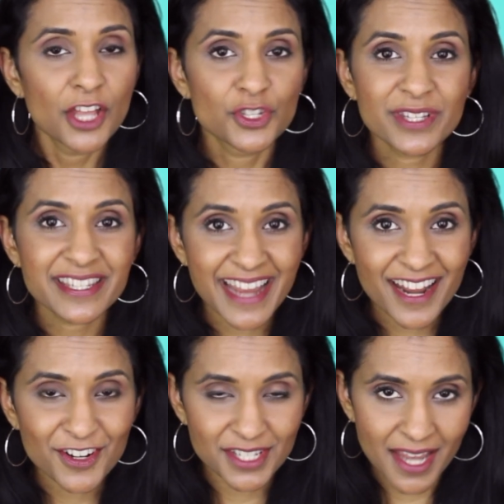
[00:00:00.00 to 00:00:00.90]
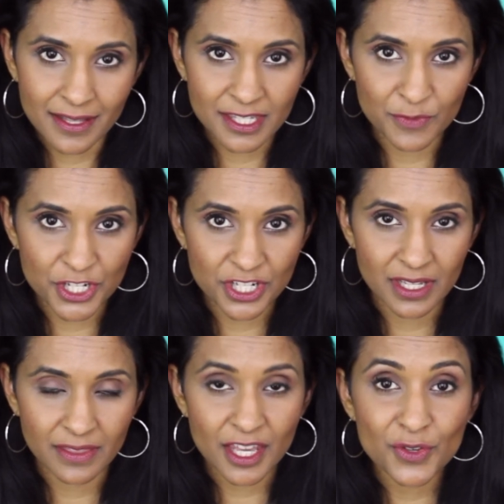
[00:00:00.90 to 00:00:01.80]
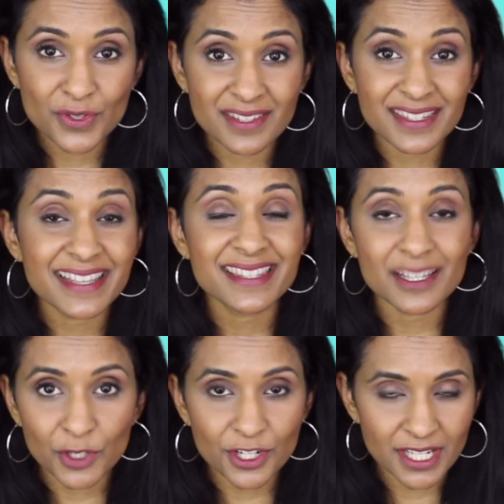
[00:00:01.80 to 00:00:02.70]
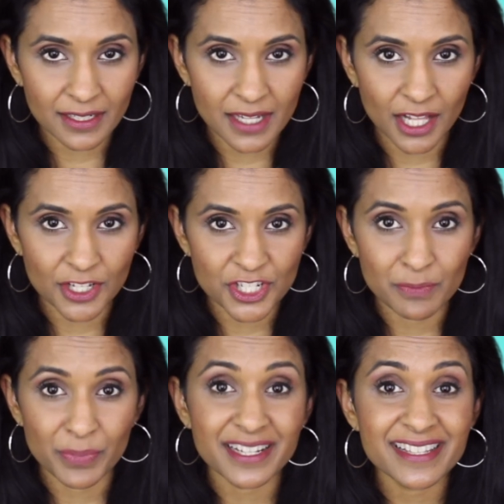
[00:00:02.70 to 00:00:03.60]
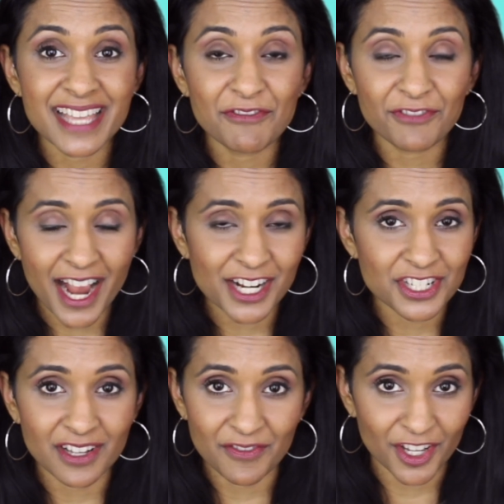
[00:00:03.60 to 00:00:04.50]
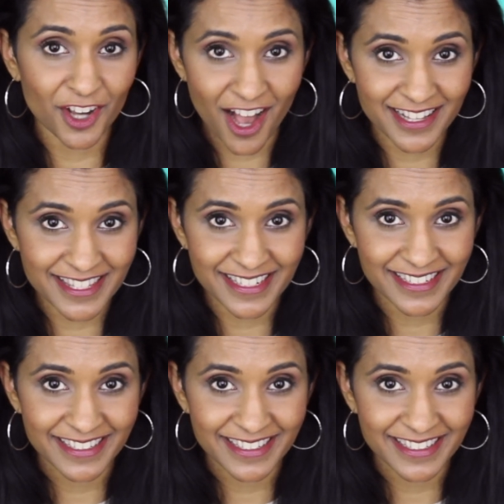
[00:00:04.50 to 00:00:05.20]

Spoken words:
to a standard TENS machine that uses a similar technology but is a fraction of the cost.